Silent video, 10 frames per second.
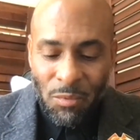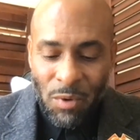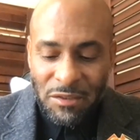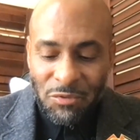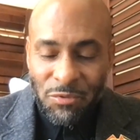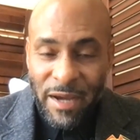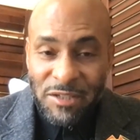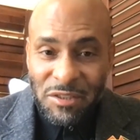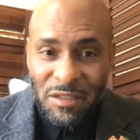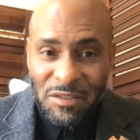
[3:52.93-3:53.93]
What
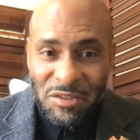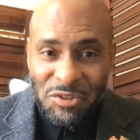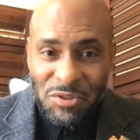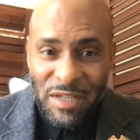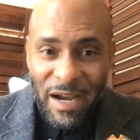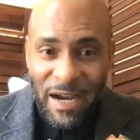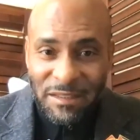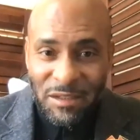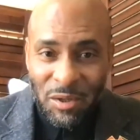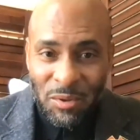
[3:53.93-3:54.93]
direction does a
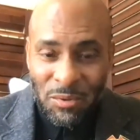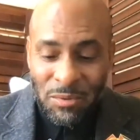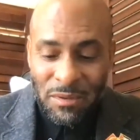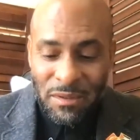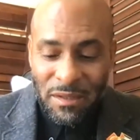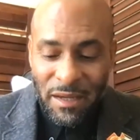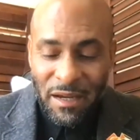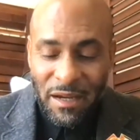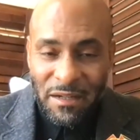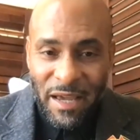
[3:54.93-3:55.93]
society go
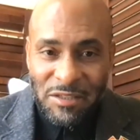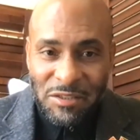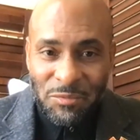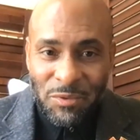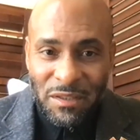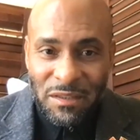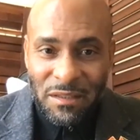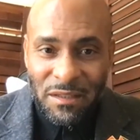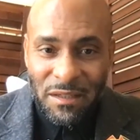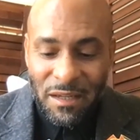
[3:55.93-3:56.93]
in connection with
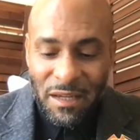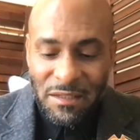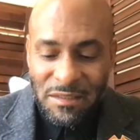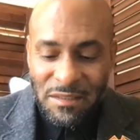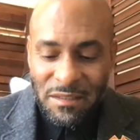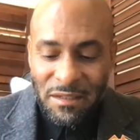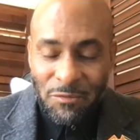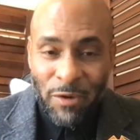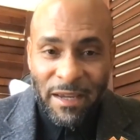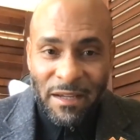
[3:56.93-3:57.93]
its
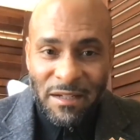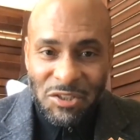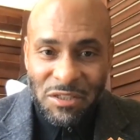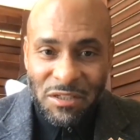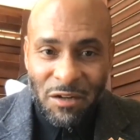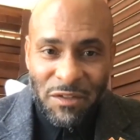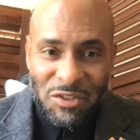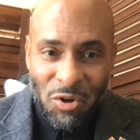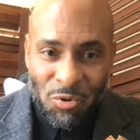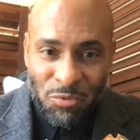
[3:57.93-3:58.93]
recognition of
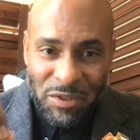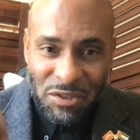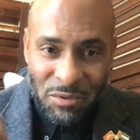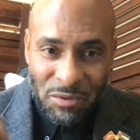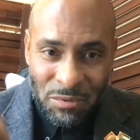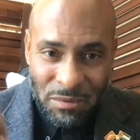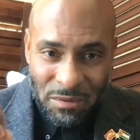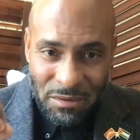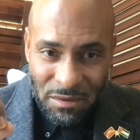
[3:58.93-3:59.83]
its original,